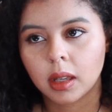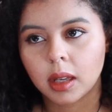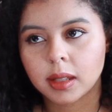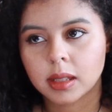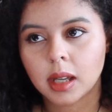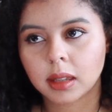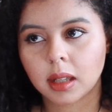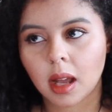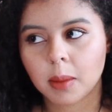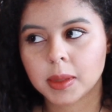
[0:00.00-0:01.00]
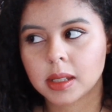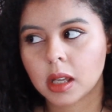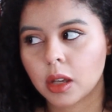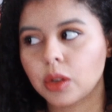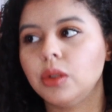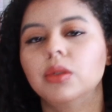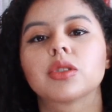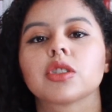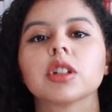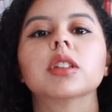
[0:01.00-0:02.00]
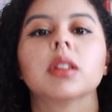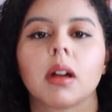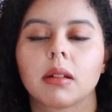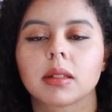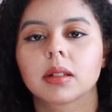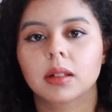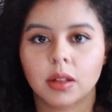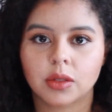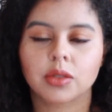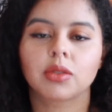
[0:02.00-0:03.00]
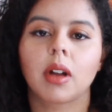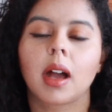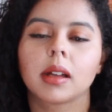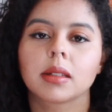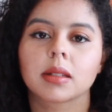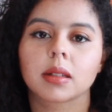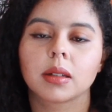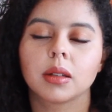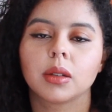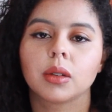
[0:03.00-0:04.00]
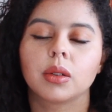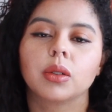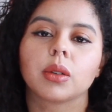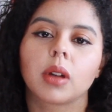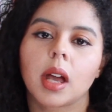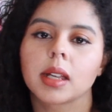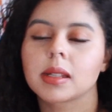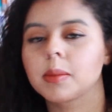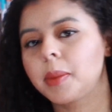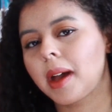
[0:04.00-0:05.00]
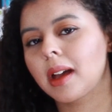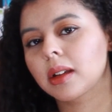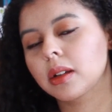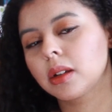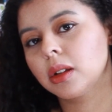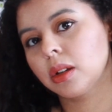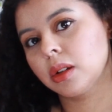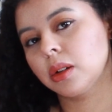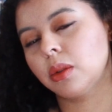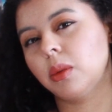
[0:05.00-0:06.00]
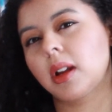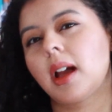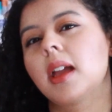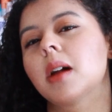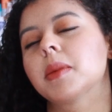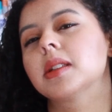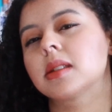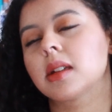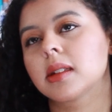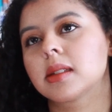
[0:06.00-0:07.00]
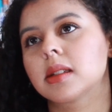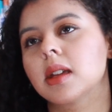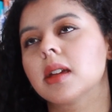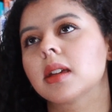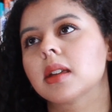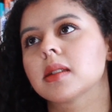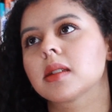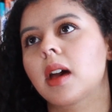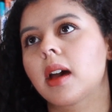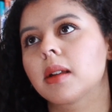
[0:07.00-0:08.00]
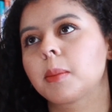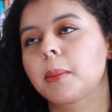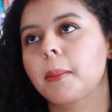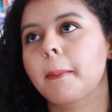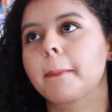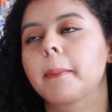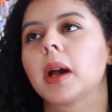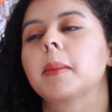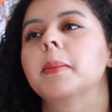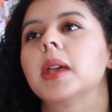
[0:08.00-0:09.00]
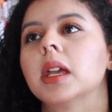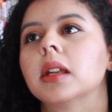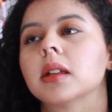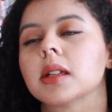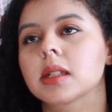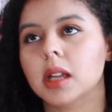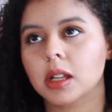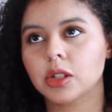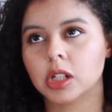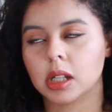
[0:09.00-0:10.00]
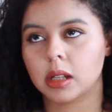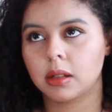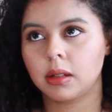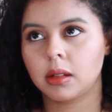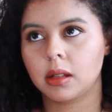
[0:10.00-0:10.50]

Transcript: It's not that I'm saying you should not attract your ex back. What I am instead saying is that my main intention,